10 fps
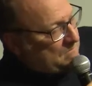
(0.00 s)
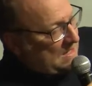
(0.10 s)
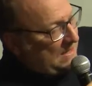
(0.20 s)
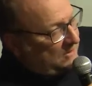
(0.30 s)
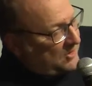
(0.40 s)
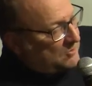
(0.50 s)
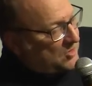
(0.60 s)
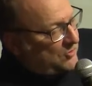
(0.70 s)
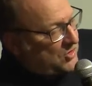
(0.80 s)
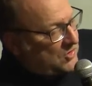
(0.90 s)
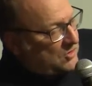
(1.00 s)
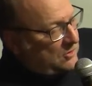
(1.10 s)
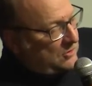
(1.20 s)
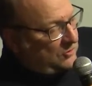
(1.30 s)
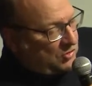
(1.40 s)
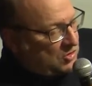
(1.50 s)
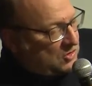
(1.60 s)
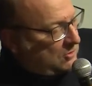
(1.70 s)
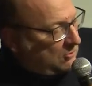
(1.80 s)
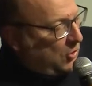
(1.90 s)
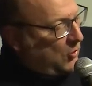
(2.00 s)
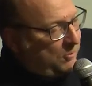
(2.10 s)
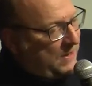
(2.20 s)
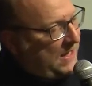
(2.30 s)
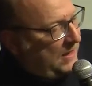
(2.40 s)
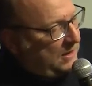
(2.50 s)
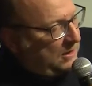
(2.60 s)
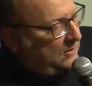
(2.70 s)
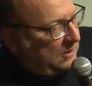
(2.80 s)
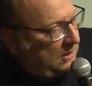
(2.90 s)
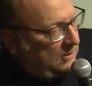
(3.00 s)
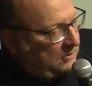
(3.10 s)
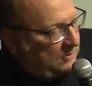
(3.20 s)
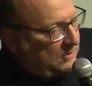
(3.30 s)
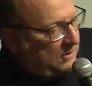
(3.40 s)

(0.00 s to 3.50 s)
in terms of just role playing and